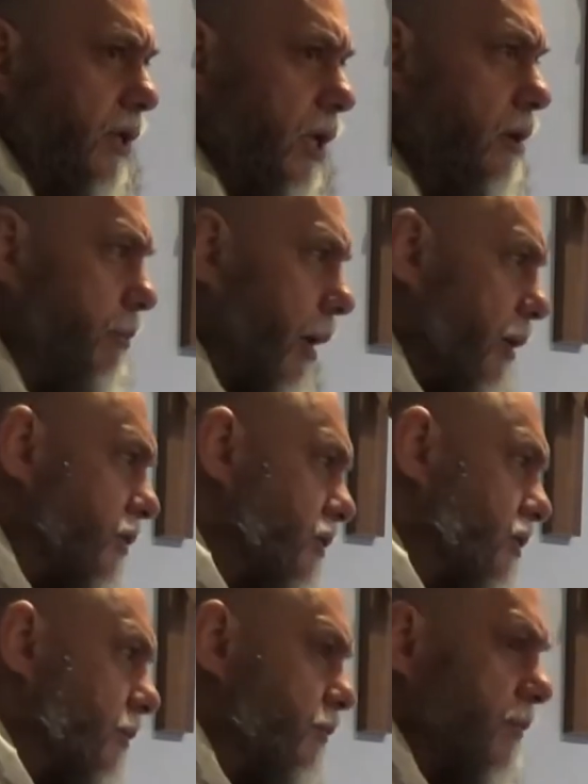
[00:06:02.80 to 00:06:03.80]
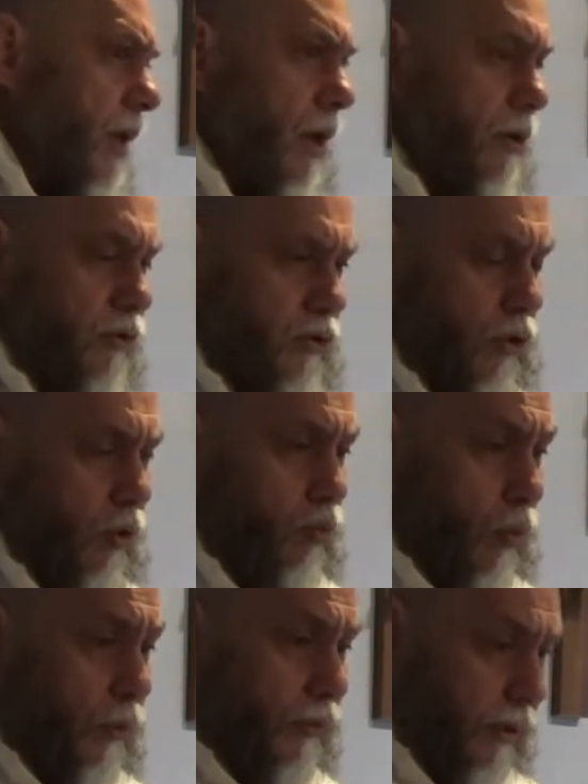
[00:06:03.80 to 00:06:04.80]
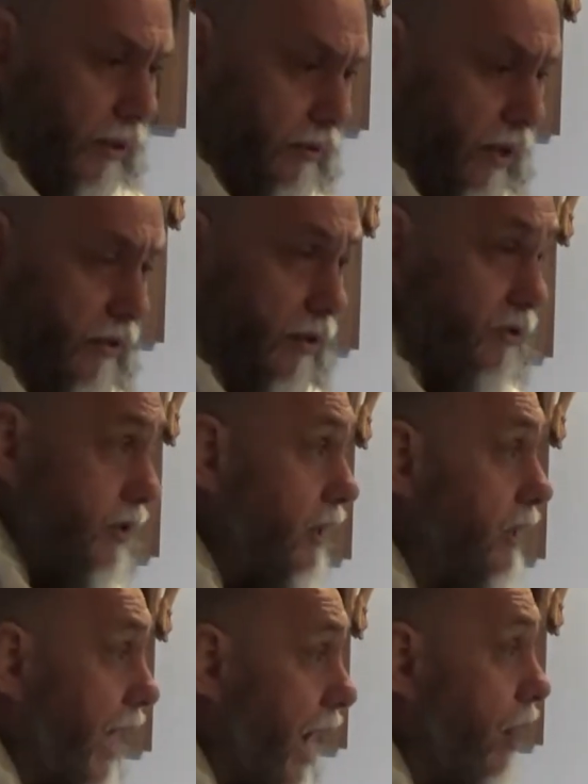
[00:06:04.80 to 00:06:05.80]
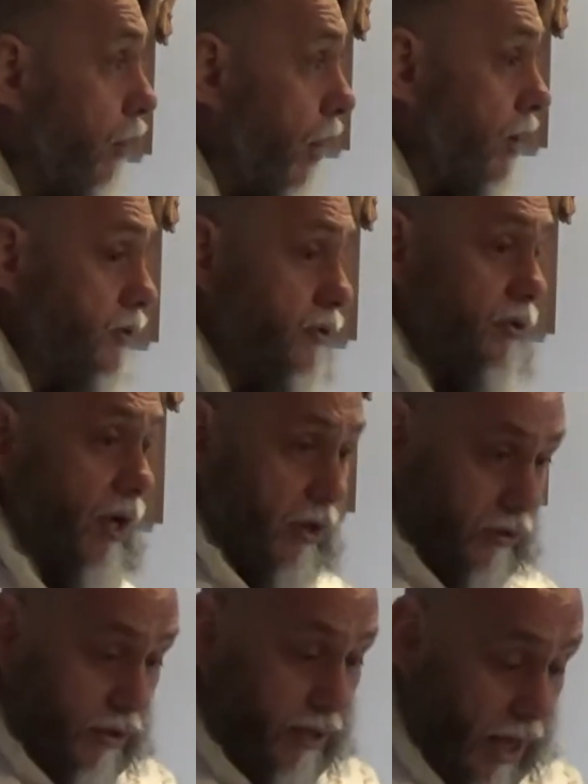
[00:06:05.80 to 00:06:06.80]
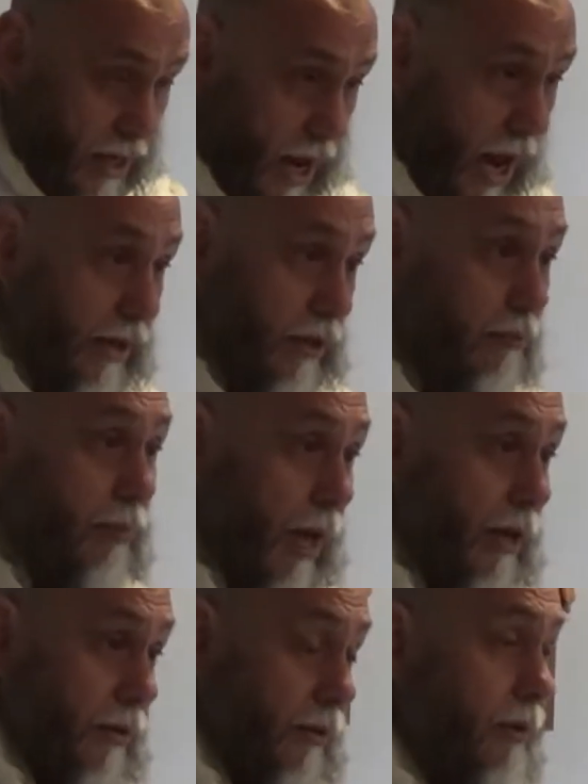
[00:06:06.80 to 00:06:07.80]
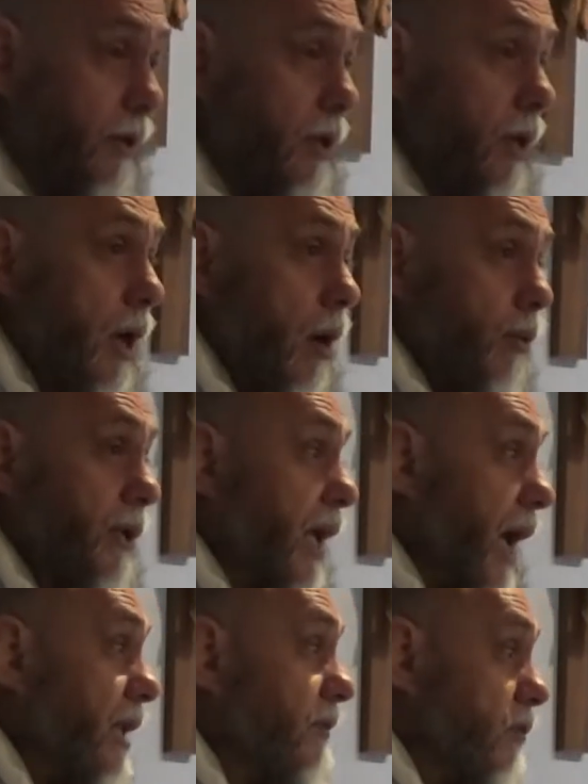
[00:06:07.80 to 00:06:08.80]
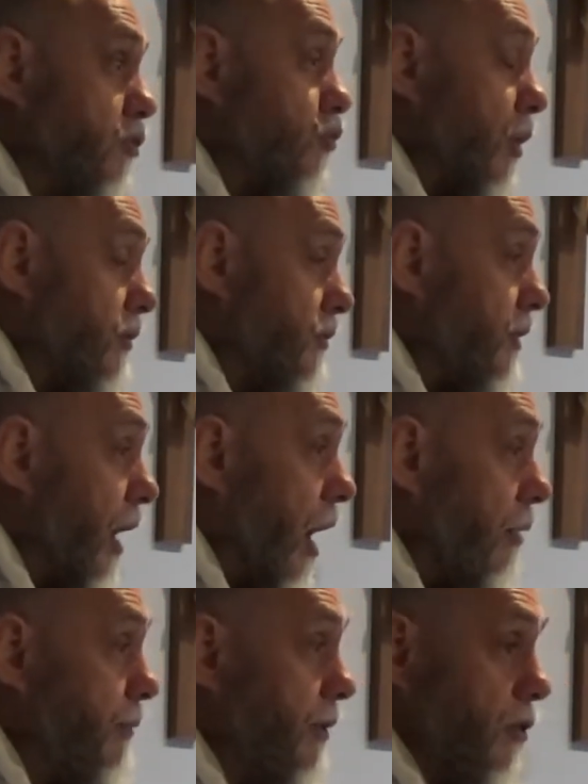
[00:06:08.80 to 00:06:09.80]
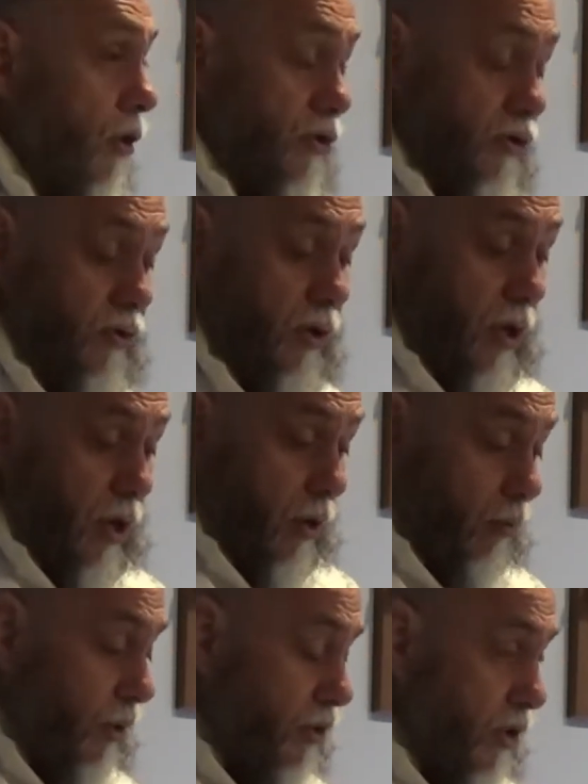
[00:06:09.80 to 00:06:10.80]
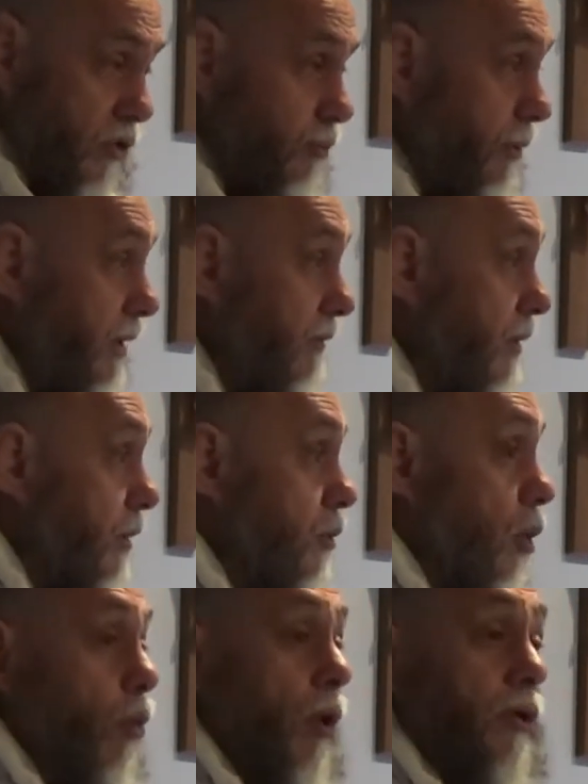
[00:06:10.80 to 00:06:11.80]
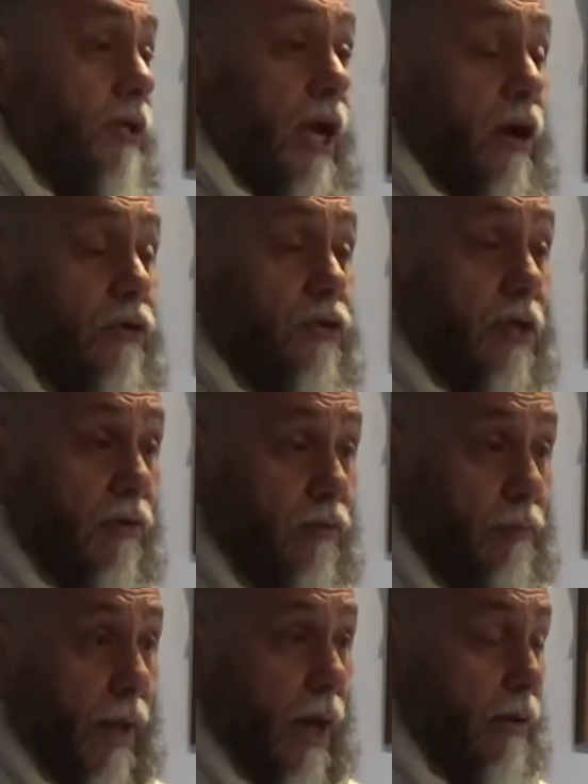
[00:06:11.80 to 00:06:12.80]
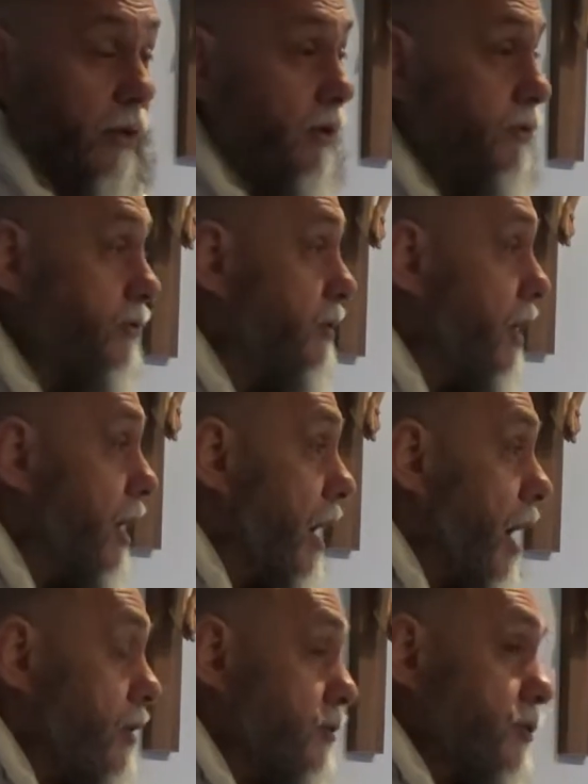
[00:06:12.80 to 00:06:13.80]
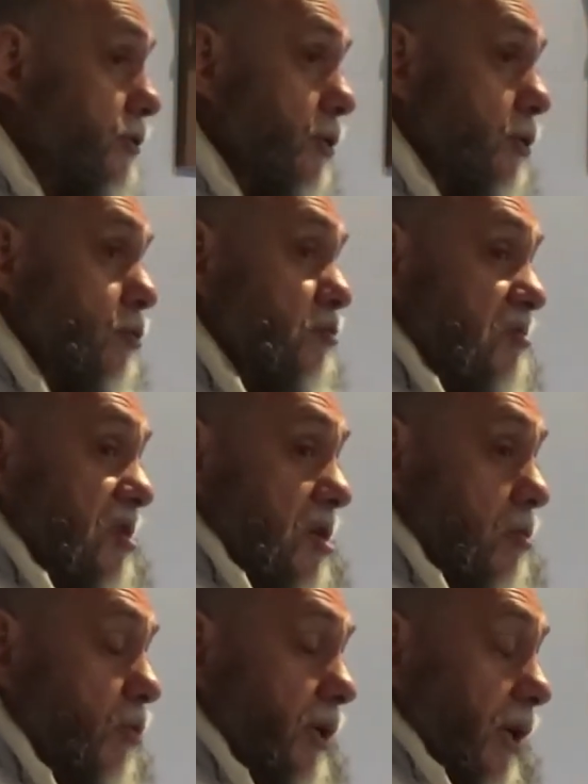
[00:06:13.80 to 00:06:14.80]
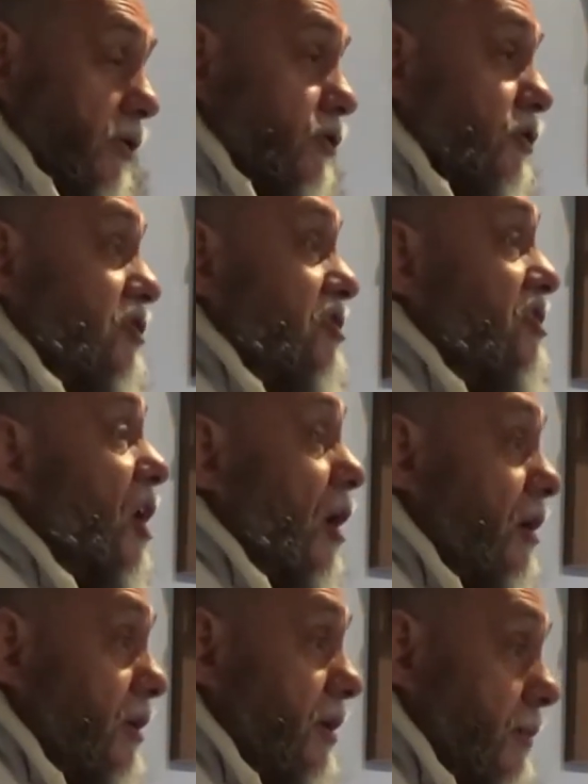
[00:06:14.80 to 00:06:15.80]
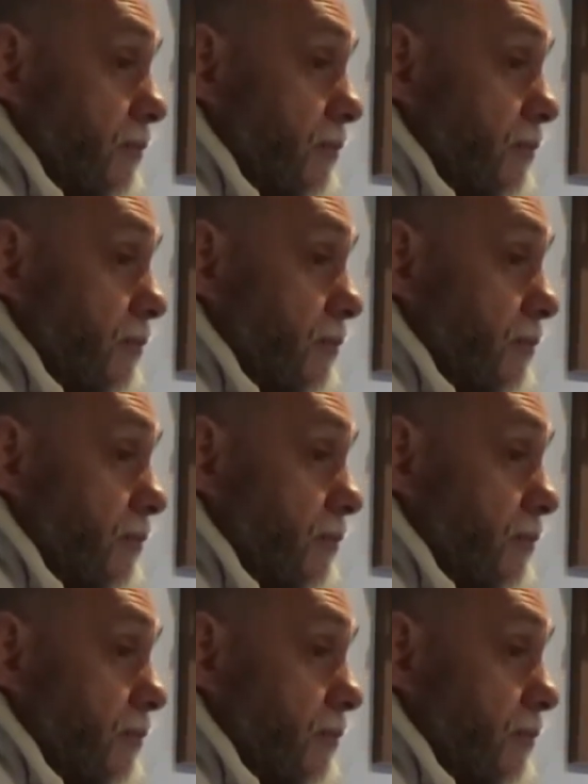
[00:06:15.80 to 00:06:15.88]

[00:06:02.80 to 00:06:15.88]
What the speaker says: keep us so wounded that doesn't allow us to get any better. We can't even trust God because we just believe that no one cares enough about us. And so we get stuck.